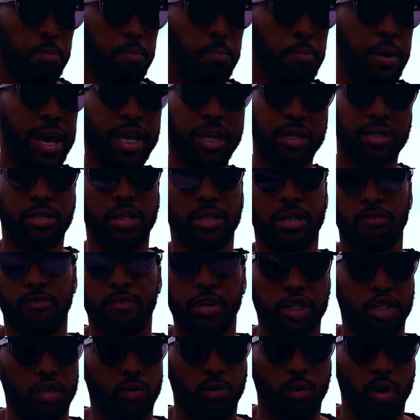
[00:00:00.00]
make it to
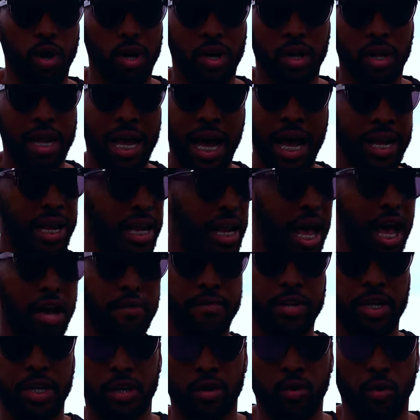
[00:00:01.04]
Division One. I didn't
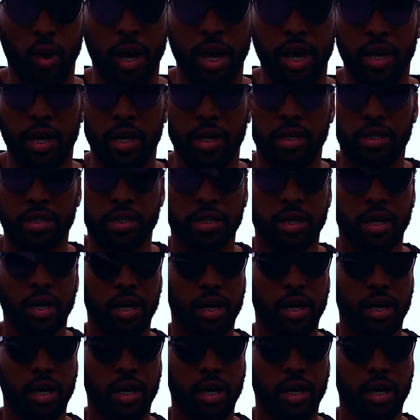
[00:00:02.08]
have any grades